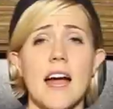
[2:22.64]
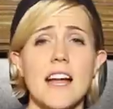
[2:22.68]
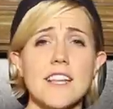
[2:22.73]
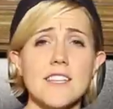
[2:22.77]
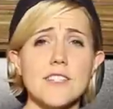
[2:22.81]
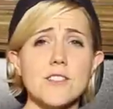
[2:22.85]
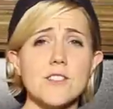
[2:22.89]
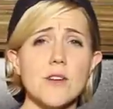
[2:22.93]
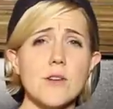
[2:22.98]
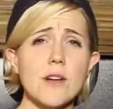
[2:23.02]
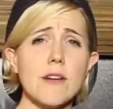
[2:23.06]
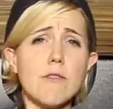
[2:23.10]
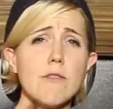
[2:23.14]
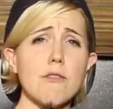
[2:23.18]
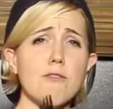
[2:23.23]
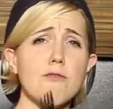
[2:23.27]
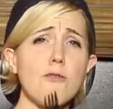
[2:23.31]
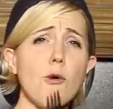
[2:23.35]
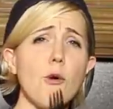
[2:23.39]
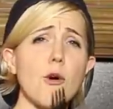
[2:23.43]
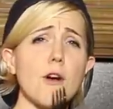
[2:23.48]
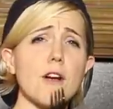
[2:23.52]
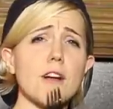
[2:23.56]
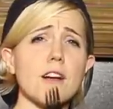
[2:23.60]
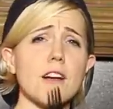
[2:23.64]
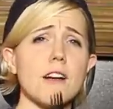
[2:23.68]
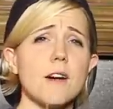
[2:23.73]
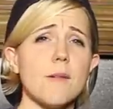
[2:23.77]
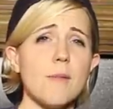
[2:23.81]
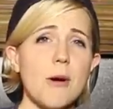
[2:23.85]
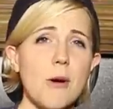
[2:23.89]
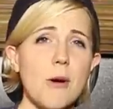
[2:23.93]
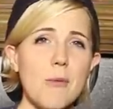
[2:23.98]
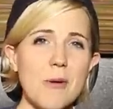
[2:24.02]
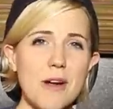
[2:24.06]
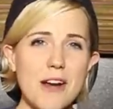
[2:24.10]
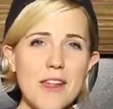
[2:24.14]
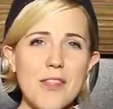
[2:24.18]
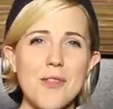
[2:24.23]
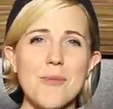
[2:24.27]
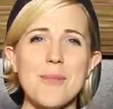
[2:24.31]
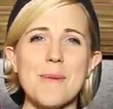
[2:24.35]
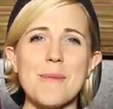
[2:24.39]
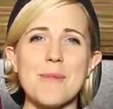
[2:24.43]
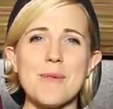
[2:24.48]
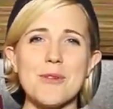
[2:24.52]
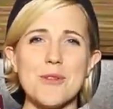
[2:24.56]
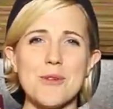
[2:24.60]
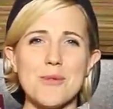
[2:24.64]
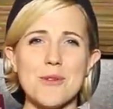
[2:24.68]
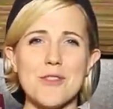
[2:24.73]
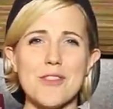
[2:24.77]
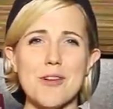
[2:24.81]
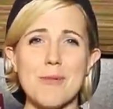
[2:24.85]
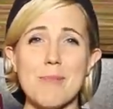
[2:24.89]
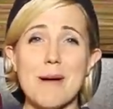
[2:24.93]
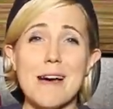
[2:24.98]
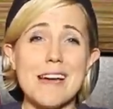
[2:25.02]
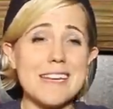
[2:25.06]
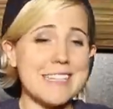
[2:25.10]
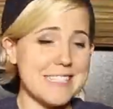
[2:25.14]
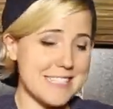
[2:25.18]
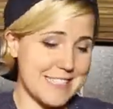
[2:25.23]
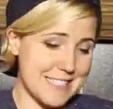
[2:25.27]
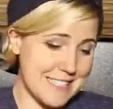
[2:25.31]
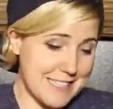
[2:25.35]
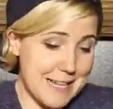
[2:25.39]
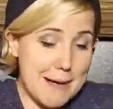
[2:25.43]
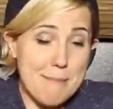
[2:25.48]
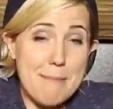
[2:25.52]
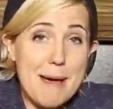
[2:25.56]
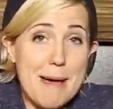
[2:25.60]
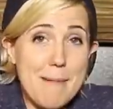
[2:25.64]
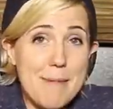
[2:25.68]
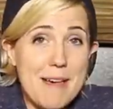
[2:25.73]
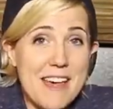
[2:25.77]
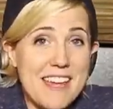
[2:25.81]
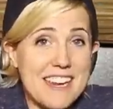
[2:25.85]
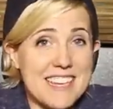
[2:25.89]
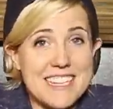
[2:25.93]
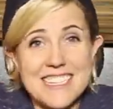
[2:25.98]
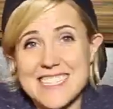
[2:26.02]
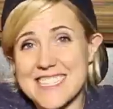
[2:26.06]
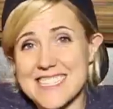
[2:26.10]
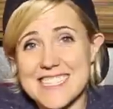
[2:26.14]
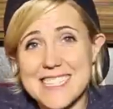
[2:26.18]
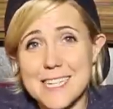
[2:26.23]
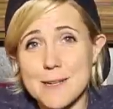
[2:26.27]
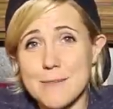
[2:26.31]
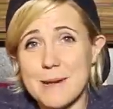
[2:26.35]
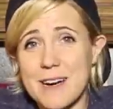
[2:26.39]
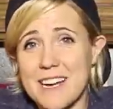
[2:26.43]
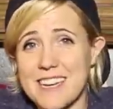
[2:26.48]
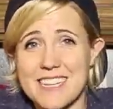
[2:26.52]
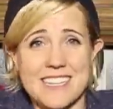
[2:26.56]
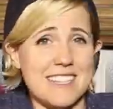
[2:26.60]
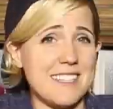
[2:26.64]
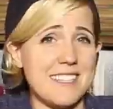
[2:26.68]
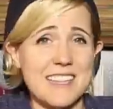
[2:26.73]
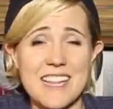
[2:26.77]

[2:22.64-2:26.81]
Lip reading: I just don't give a fork about what other people do with their bodies. Not my body, it's their body.